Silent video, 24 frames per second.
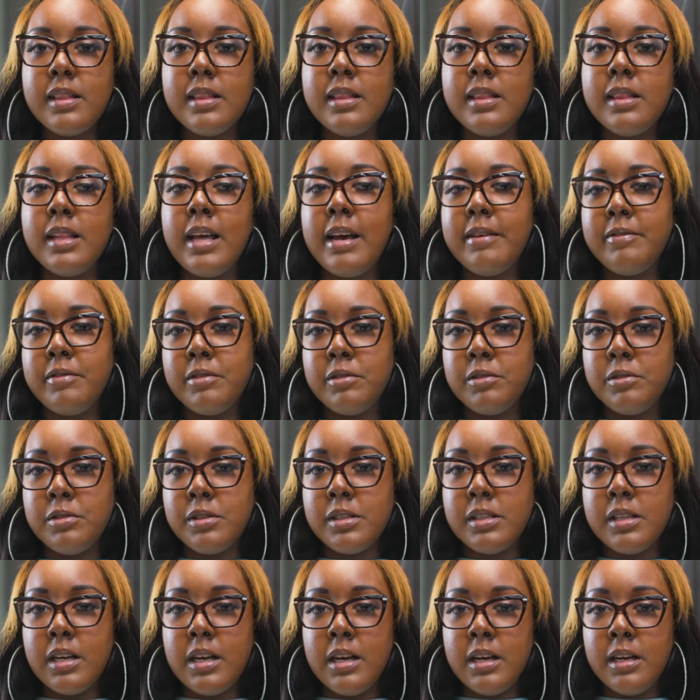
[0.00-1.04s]

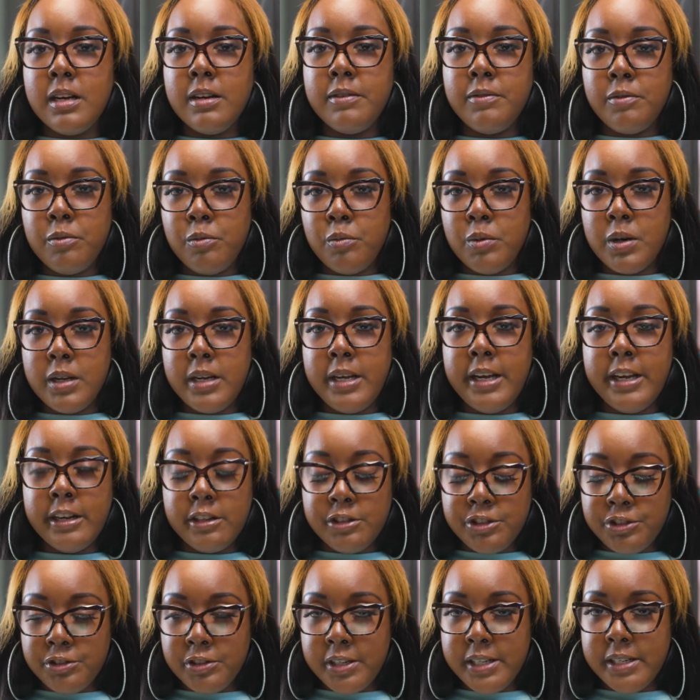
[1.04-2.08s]
levels of one hair
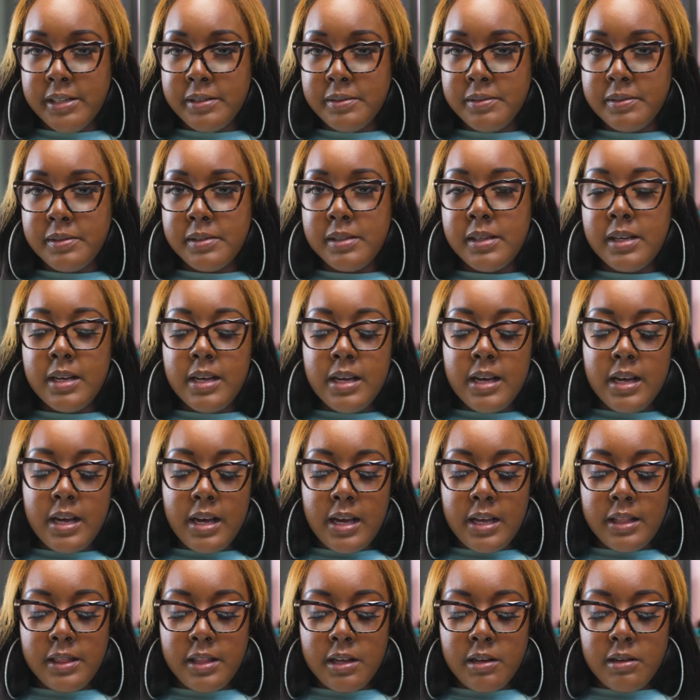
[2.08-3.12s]
strand,
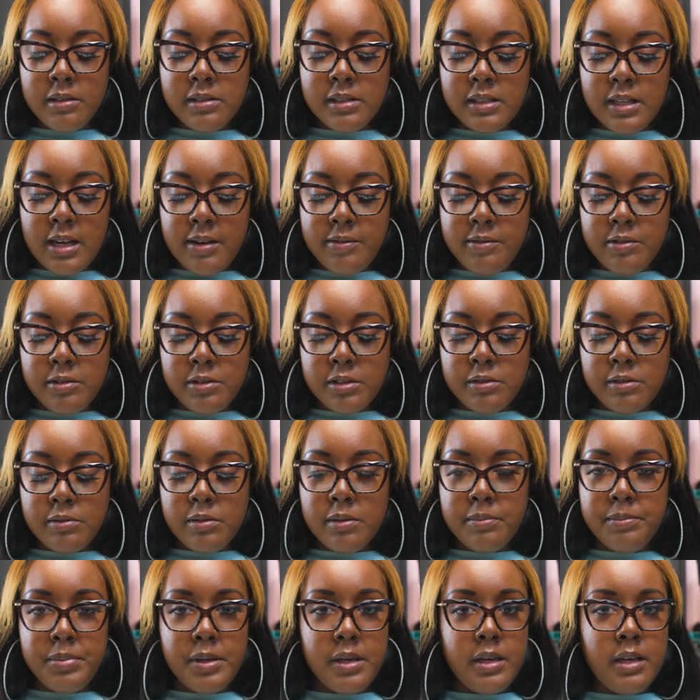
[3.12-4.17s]
and those levels
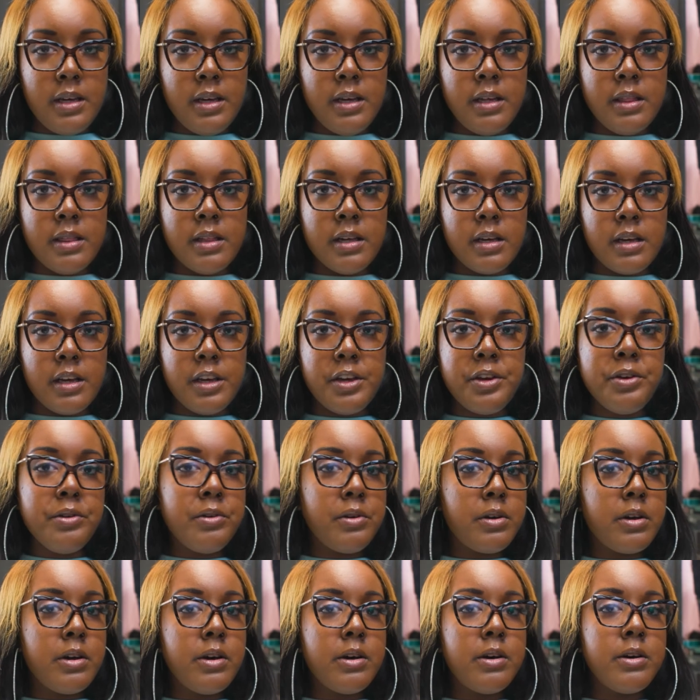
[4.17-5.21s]
would be the
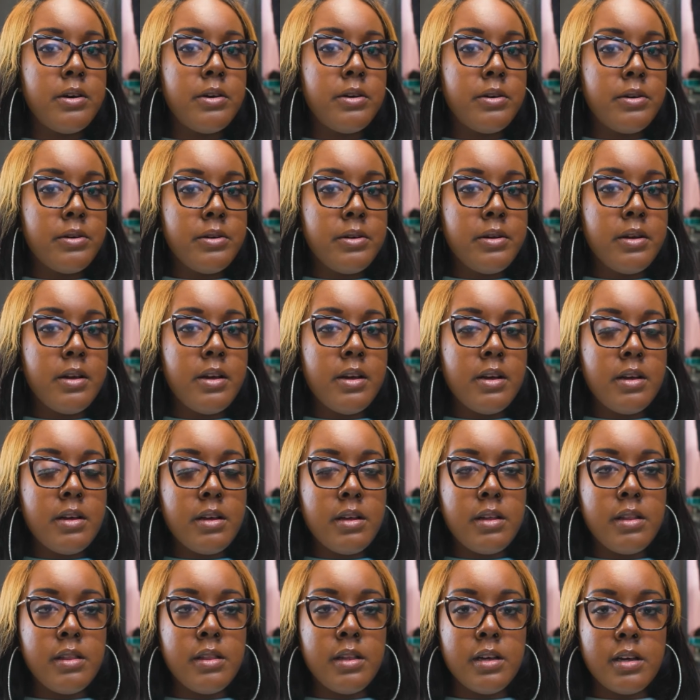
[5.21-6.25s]
cuticle,
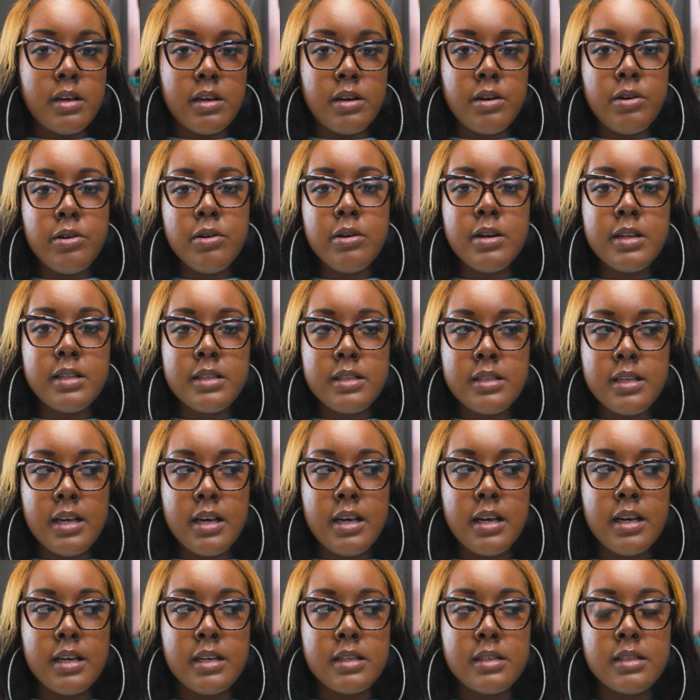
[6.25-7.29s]
the
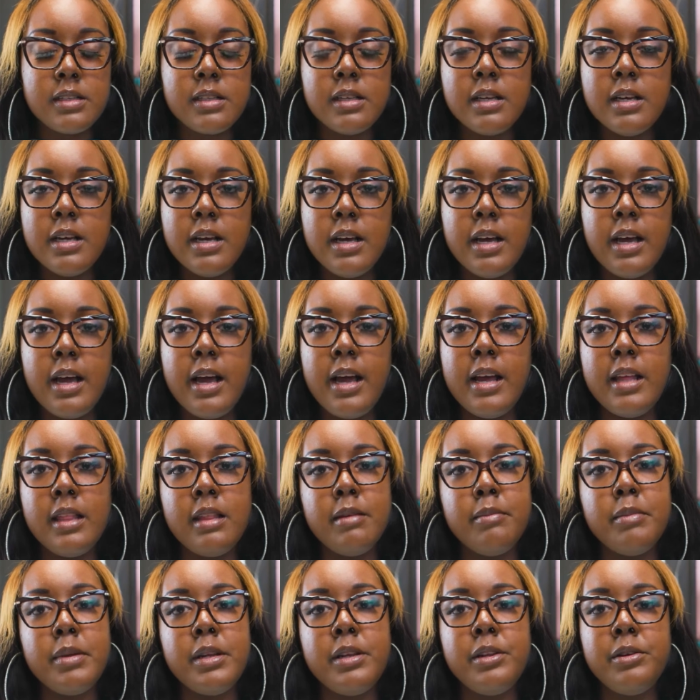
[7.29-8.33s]
cortex, and
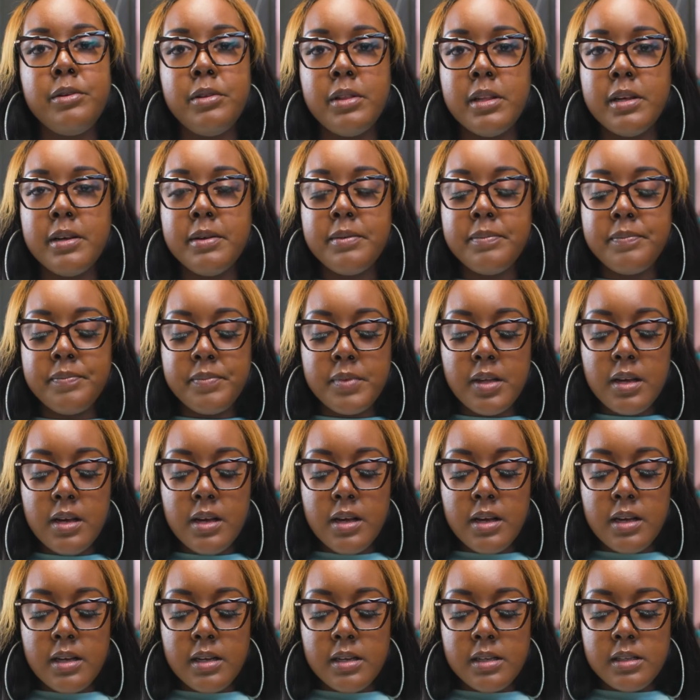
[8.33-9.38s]
the medulla.
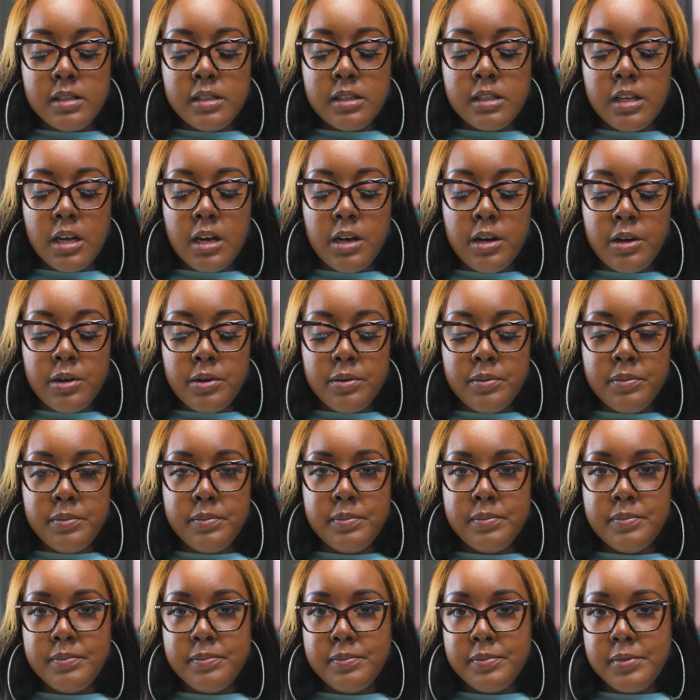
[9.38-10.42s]
So
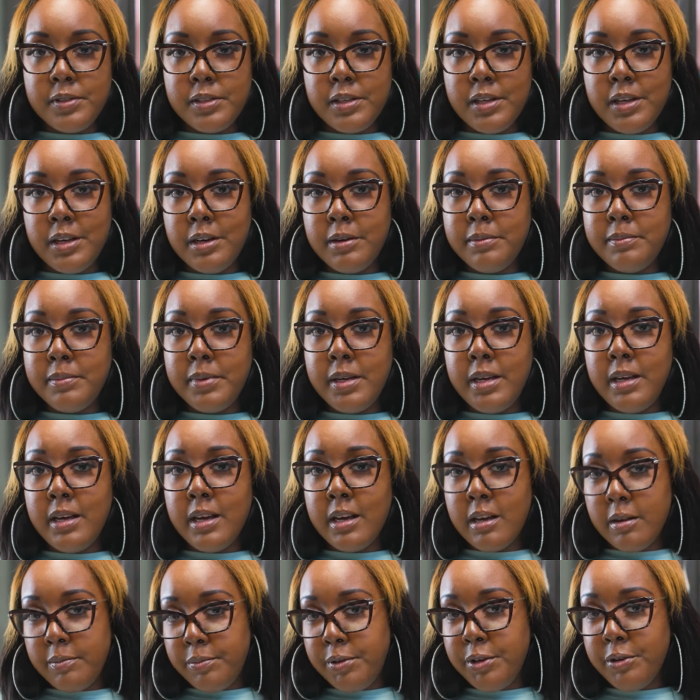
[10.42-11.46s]
to help
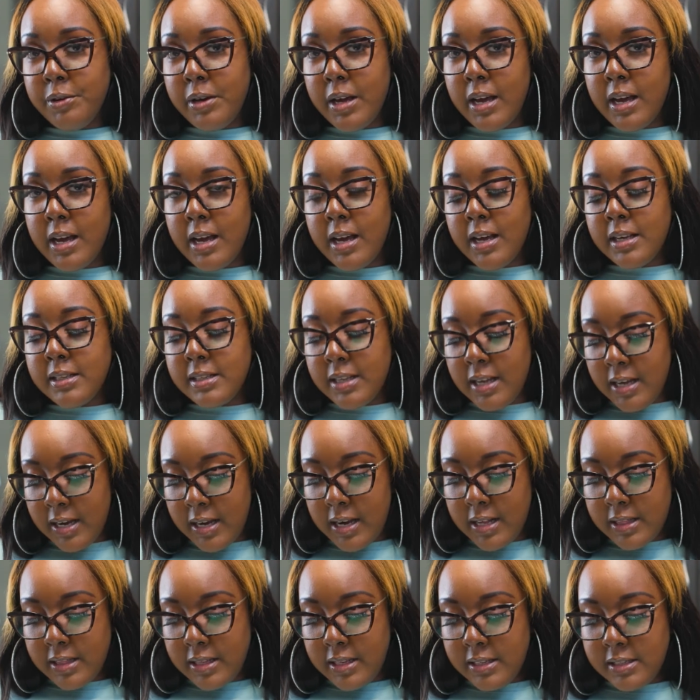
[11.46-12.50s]
you guys, I
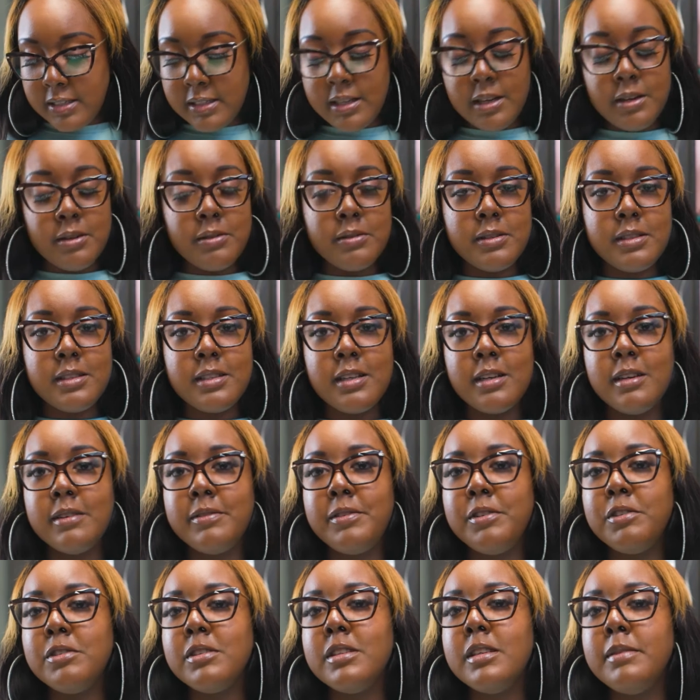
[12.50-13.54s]
got these notes, so if
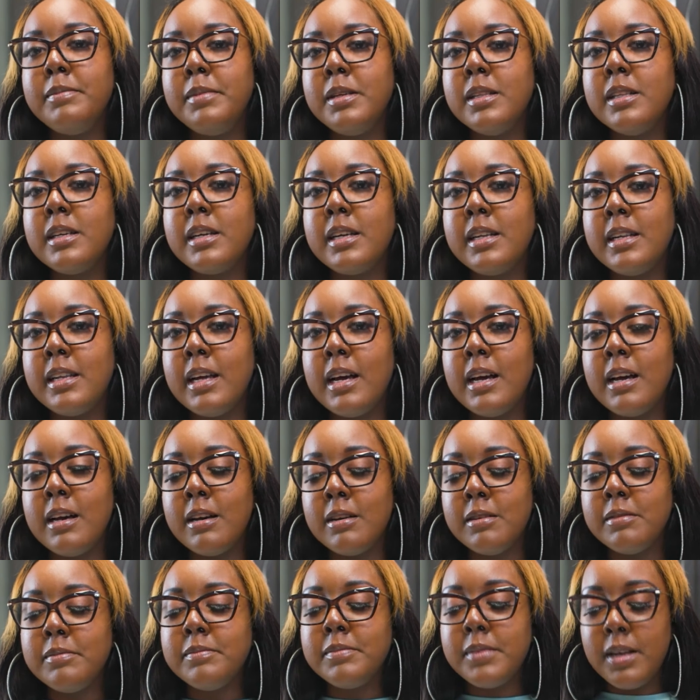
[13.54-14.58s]
you see me looking
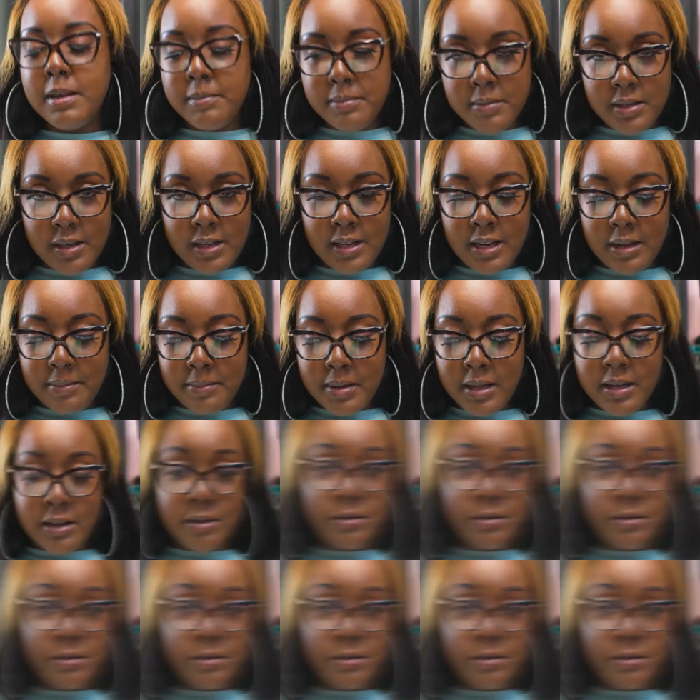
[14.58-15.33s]
down, I'm looking at my